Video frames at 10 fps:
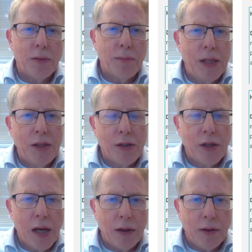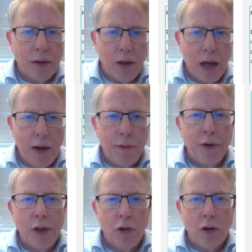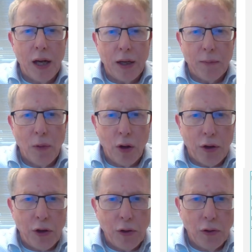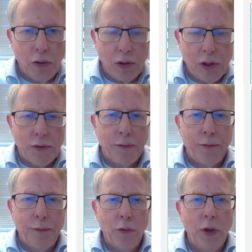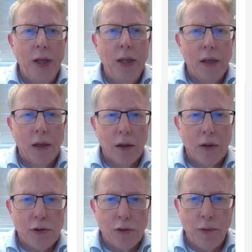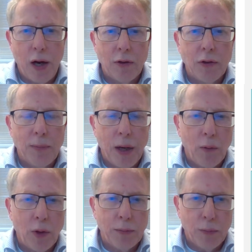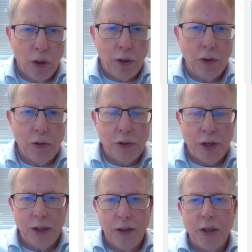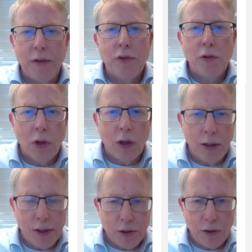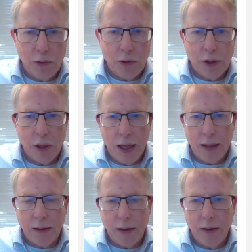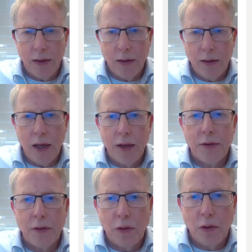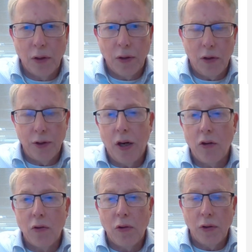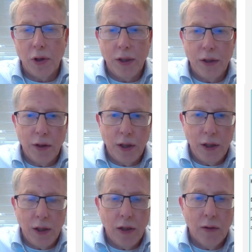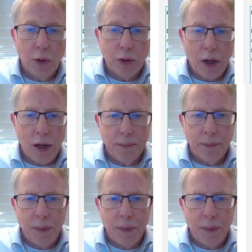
it means that every organic molecule is fully surrounded by water molecules, and it gives you a clear solution, like the ethanol or the alcohol in the vodka.